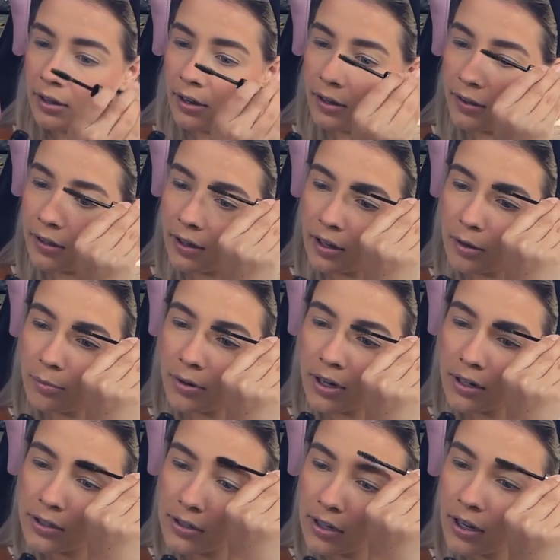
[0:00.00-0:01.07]
And then I
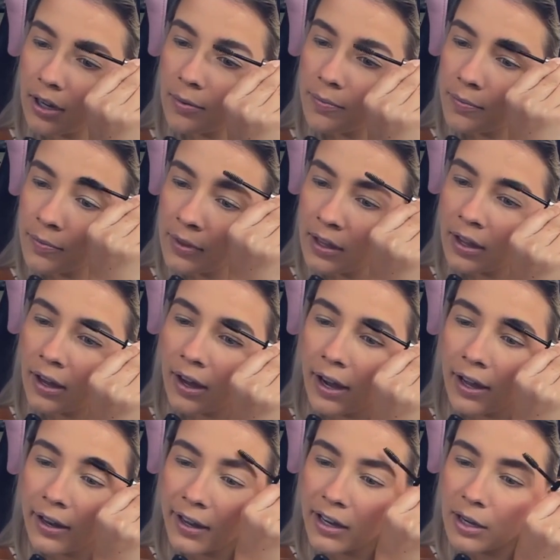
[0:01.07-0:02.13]
brush up.
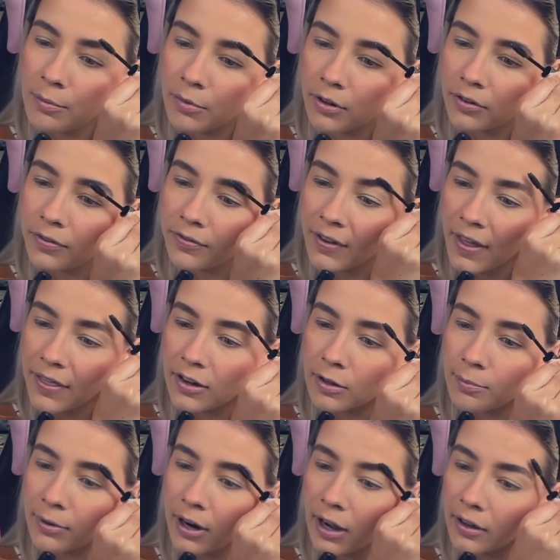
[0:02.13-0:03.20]
I like a more
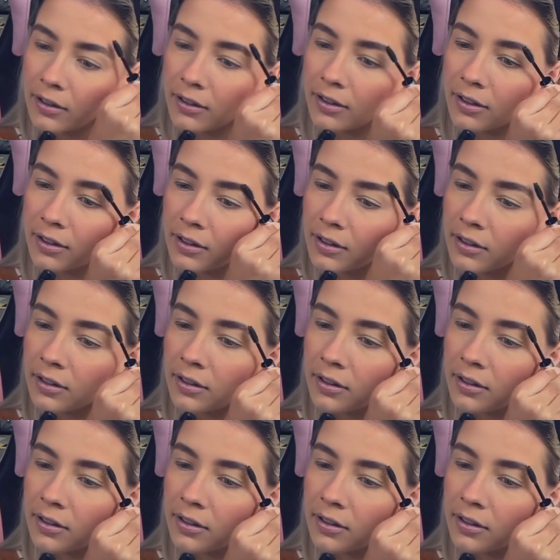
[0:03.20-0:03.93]
feathered brow look.